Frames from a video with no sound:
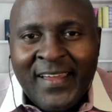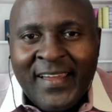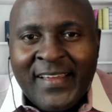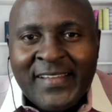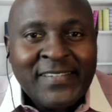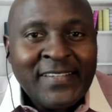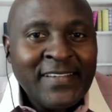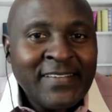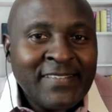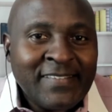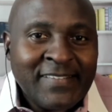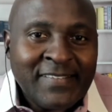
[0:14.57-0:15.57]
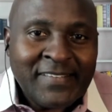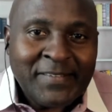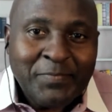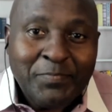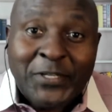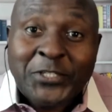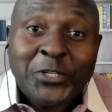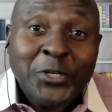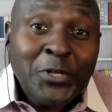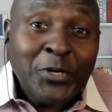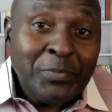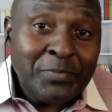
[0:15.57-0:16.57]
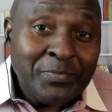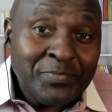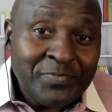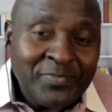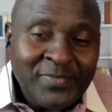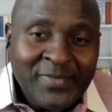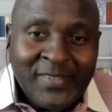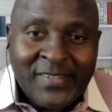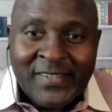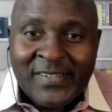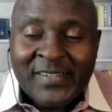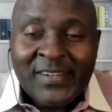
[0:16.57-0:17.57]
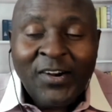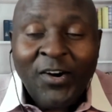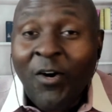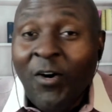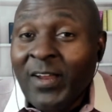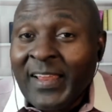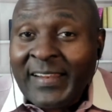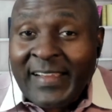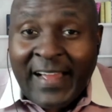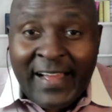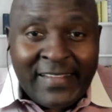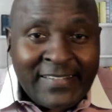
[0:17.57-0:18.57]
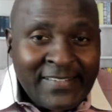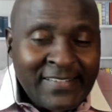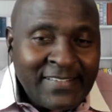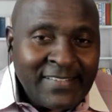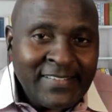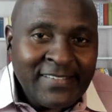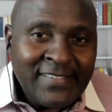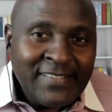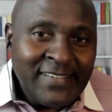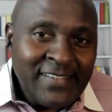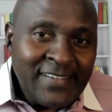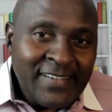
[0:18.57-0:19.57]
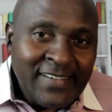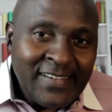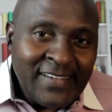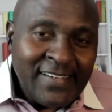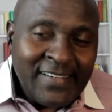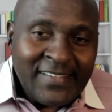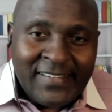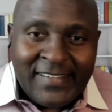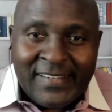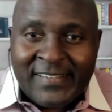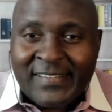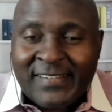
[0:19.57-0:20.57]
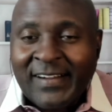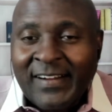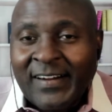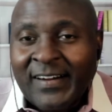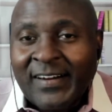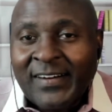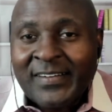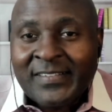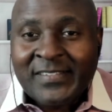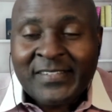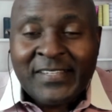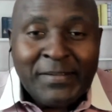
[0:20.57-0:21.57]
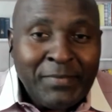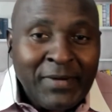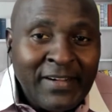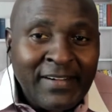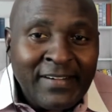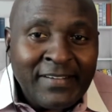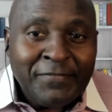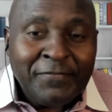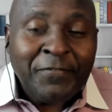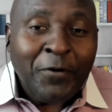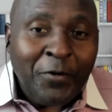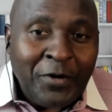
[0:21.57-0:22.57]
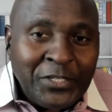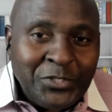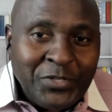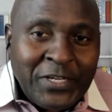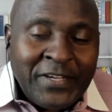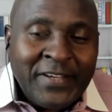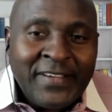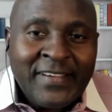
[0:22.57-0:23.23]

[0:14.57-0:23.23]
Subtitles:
Is it petroleum, oil and gas? Is it timber and forestry?